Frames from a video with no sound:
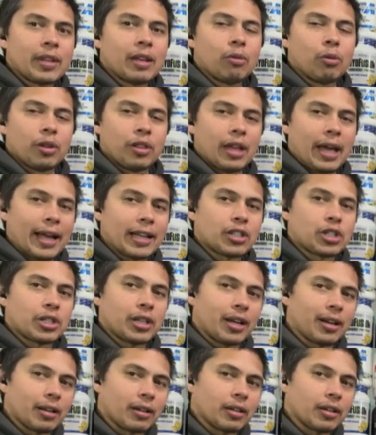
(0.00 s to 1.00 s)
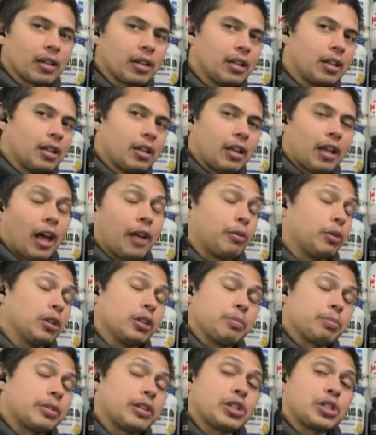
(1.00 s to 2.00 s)
With that shared, I'd
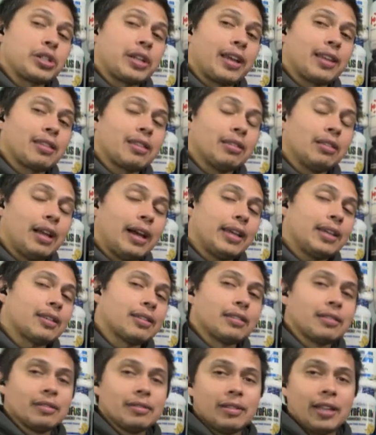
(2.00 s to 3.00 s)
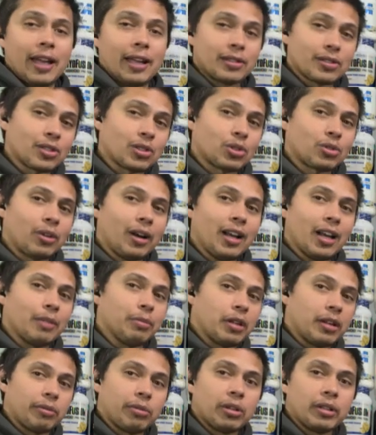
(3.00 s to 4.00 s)
really appreciate the like and subscribe.
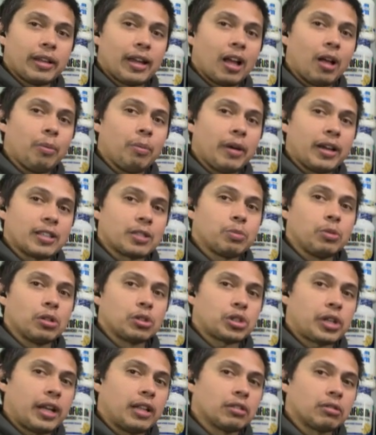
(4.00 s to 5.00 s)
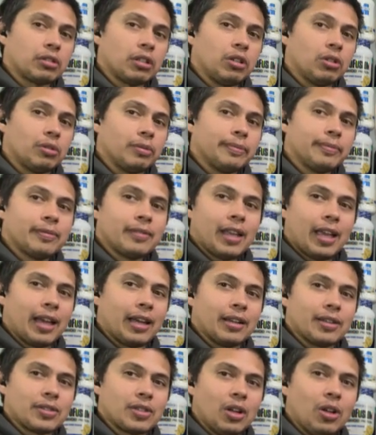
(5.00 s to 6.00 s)
It really helped my small channel grow.
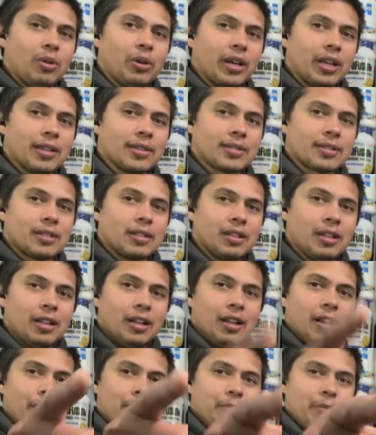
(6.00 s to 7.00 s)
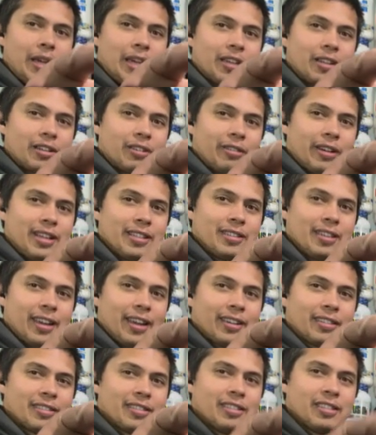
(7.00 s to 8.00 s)
And as always, make it a great
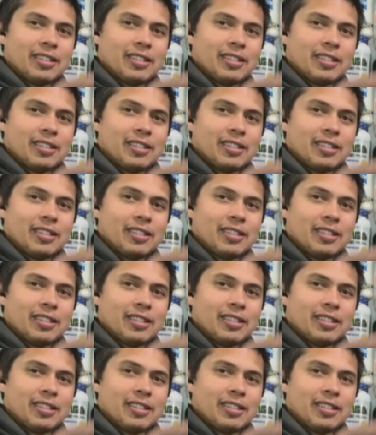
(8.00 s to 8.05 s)
day.